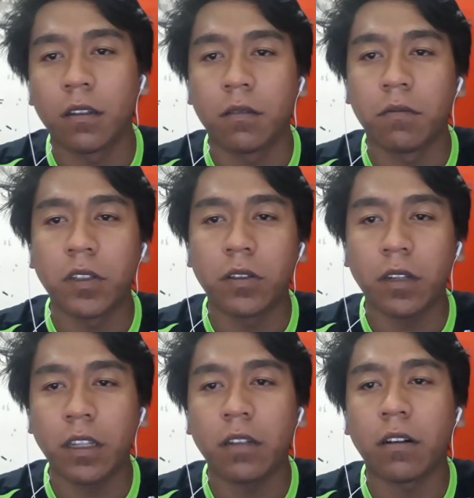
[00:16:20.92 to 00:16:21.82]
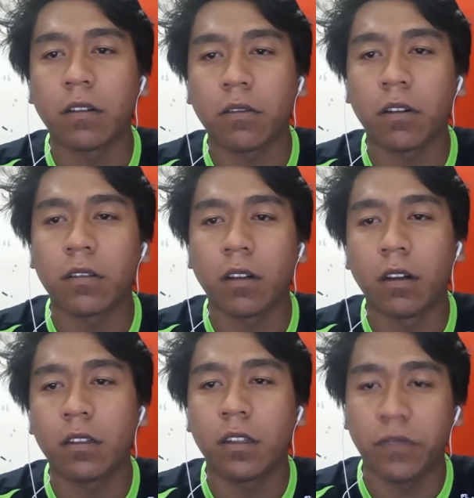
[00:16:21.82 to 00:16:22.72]
Measuring across
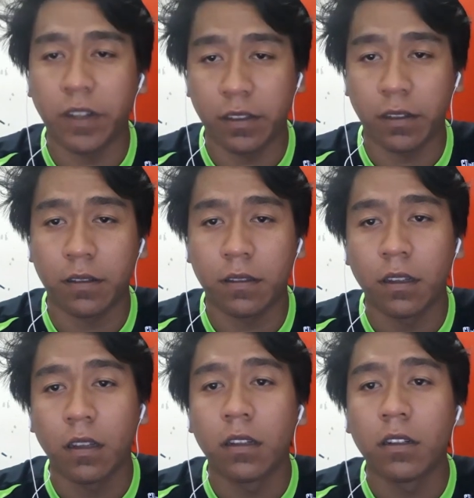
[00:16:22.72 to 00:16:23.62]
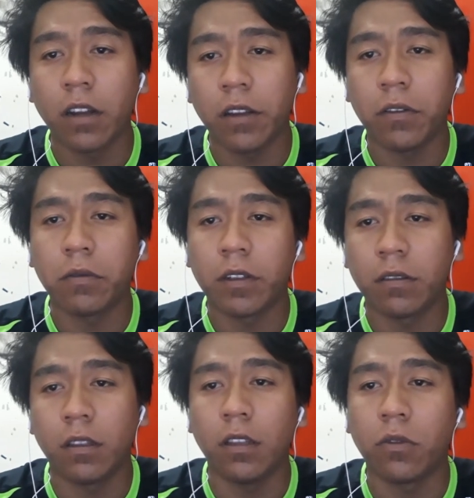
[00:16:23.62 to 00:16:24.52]
all devices. Not everyone
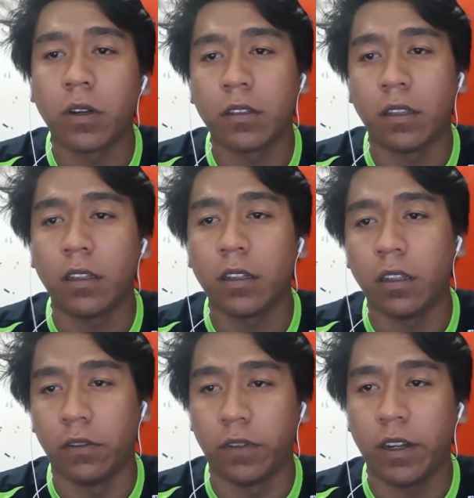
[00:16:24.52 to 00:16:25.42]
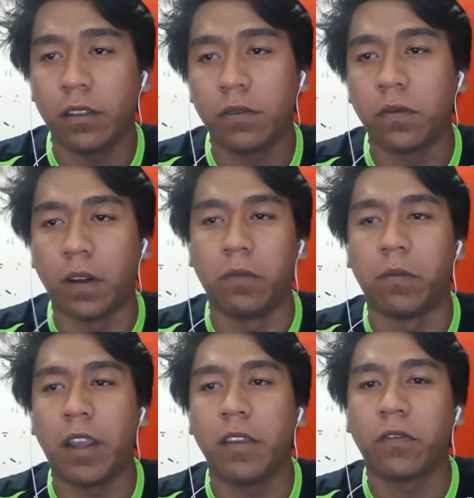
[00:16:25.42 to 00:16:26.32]
stick to a single device when
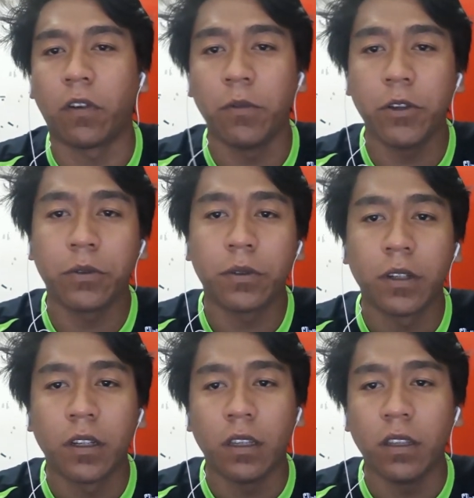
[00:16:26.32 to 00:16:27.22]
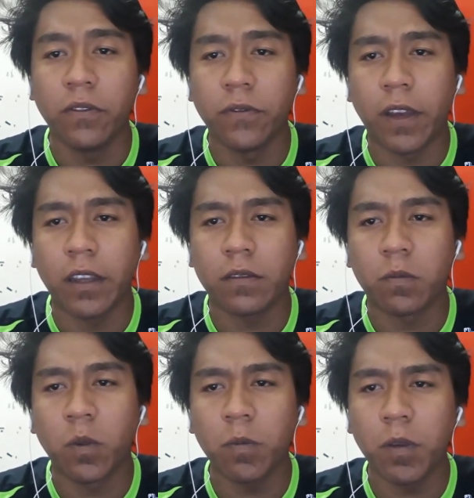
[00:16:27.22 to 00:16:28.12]
buying from you. In fact,
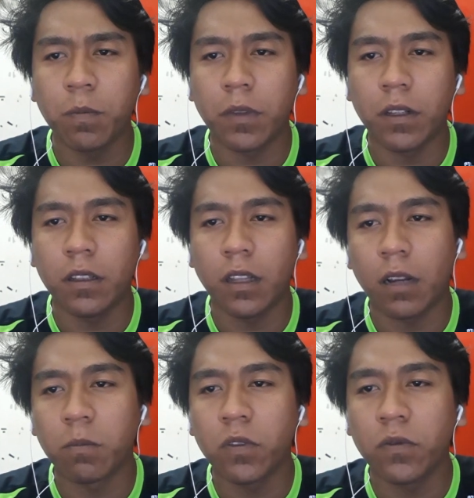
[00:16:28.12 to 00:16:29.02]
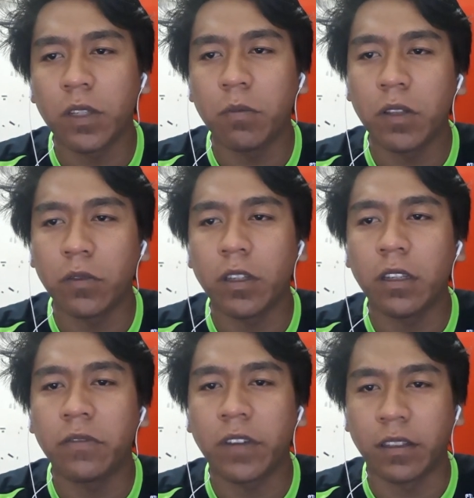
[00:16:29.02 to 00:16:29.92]
more people are moving between
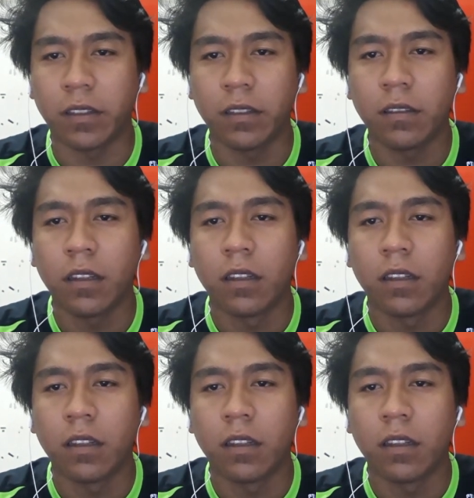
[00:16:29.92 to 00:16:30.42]
devices,